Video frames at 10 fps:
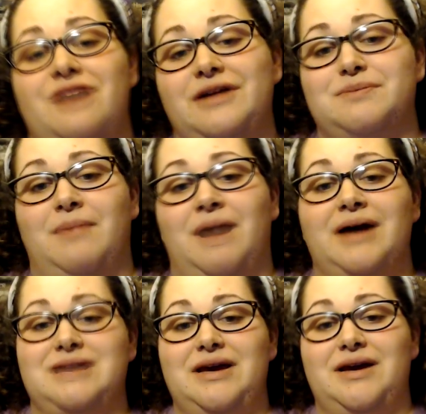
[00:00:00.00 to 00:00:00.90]
That's
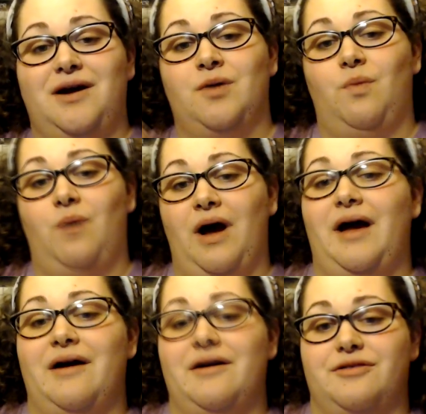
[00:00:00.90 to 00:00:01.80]
my take on
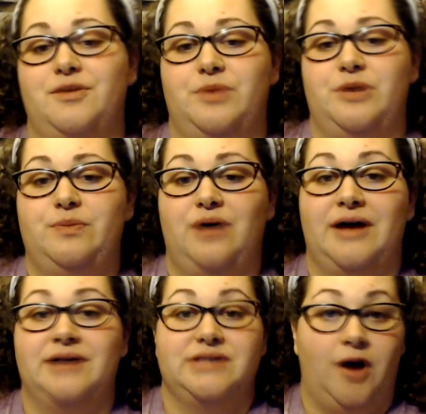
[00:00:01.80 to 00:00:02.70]
why I think people
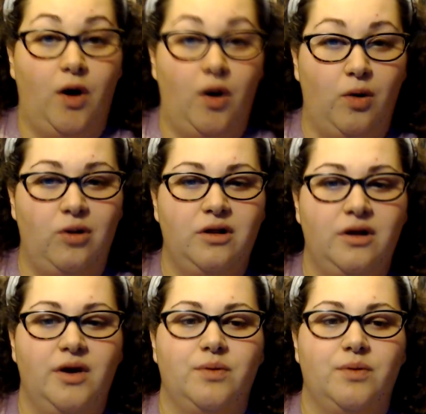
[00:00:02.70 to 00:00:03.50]
as a whole